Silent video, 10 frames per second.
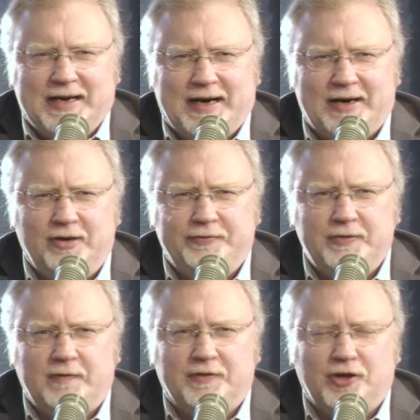I don't know if you've
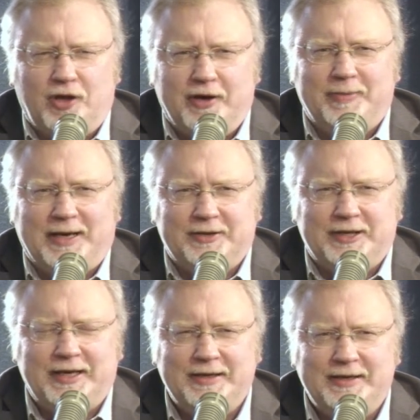ever thought about
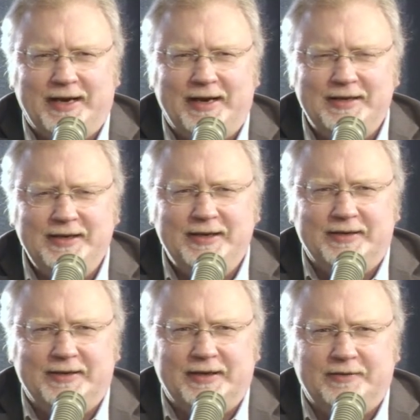the idea
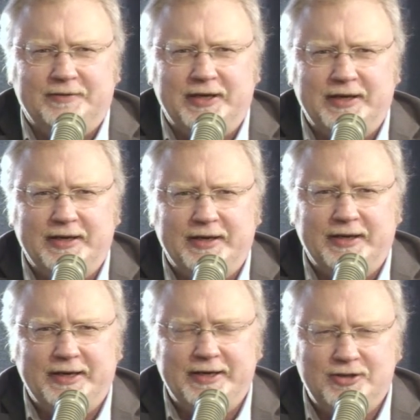of
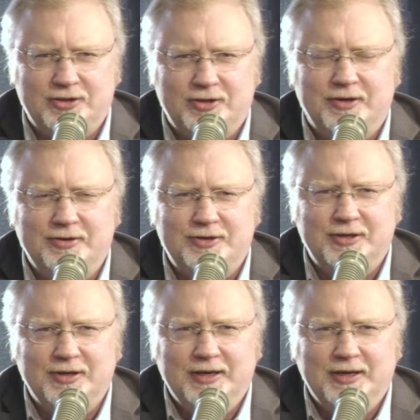a church